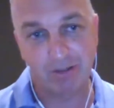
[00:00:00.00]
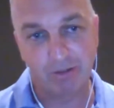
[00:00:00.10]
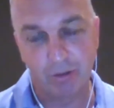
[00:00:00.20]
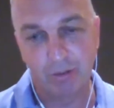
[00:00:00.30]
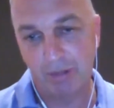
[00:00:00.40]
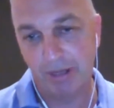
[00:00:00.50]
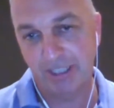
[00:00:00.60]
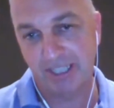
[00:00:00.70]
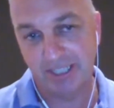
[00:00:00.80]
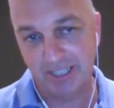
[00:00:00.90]
good
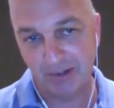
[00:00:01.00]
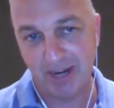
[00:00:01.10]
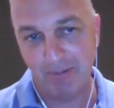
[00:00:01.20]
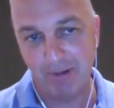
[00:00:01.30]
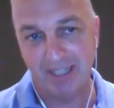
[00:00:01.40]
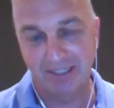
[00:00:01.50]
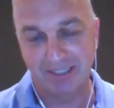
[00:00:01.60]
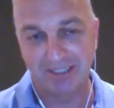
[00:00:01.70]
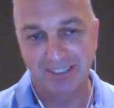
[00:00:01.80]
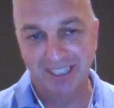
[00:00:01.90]
projects into great
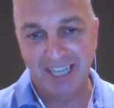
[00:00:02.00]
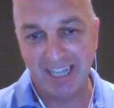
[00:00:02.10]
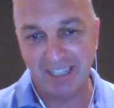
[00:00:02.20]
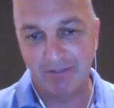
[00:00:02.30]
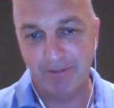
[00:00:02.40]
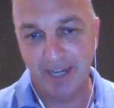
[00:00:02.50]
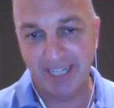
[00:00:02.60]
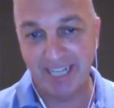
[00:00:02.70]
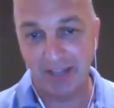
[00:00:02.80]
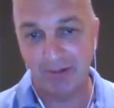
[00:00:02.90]
ones, and to
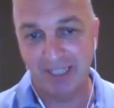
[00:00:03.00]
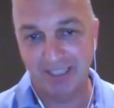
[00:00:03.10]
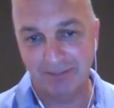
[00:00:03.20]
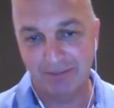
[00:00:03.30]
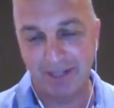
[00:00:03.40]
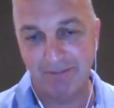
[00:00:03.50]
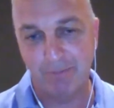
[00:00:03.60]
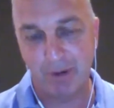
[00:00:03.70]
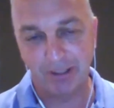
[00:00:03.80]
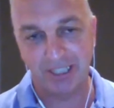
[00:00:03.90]
find other ones if
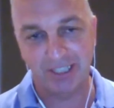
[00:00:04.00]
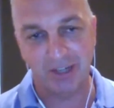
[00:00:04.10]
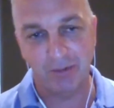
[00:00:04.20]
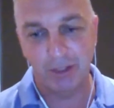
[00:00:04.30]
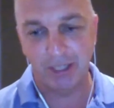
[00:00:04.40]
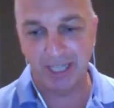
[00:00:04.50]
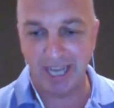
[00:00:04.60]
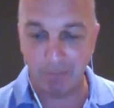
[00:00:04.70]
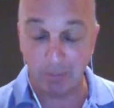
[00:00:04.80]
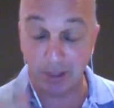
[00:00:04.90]
projects don't work
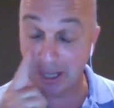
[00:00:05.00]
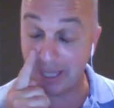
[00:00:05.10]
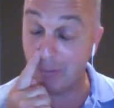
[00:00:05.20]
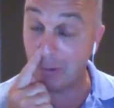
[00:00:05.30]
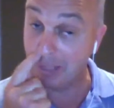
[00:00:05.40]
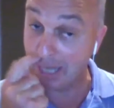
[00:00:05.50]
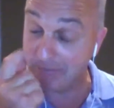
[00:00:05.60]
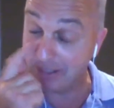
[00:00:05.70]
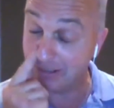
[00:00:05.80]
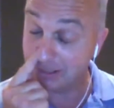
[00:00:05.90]
out. But I think what we
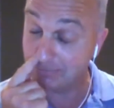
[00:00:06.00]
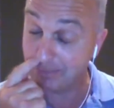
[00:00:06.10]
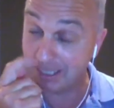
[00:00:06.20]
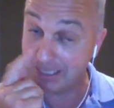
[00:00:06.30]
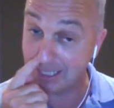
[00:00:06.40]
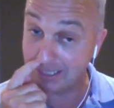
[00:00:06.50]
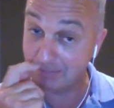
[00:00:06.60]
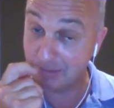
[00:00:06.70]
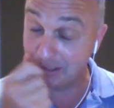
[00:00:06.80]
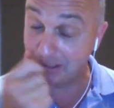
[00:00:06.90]
have here is a
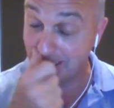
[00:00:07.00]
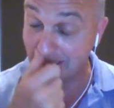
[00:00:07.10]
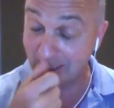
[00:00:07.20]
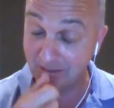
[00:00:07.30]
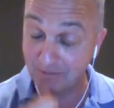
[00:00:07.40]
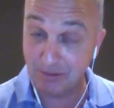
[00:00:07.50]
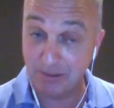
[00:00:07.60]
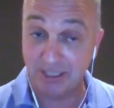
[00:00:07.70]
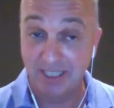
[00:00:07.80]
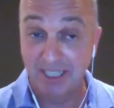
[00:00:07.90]
fantastic project, and I look
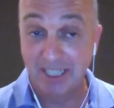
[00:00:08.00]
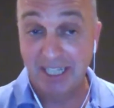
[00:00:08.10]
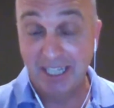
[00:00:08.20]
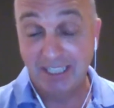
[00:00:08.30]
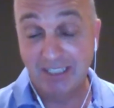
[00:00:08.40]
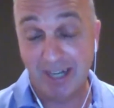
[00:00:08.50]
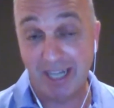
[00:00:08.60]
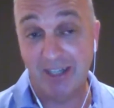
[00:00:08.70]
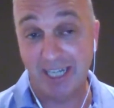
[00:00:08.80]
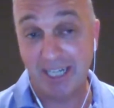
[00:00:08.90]
forward to
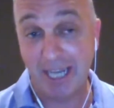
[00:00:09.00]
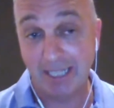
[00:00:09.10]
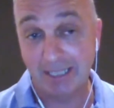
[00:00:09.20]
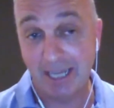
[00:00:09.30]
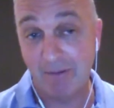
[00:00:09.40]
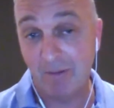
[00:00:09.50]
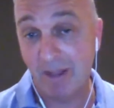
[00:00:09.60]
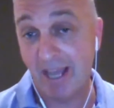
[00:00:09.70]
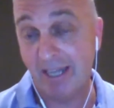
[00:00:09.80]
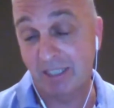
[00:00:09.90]
outlining that.
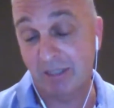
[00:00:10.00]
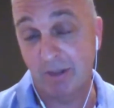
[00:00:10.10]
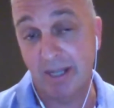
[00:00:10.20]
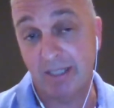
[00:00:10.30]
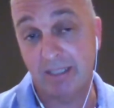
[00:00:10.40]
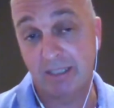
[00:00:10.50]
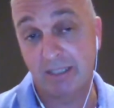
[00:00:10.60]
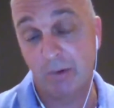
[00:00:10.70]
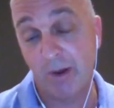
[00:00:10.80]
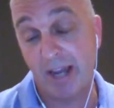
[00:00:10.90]
And it's
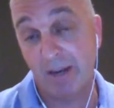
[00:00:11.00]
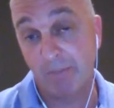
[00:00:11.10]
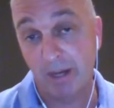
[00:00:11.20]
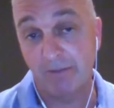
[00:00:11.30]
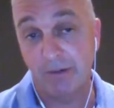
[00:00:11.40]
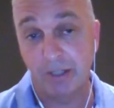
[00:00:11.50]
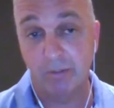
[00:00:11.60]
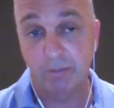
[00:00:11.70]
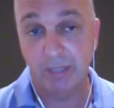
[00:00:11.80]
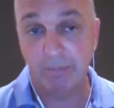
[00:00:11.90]
surrounded by very
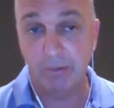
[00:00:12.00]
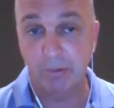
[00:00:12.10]
good people.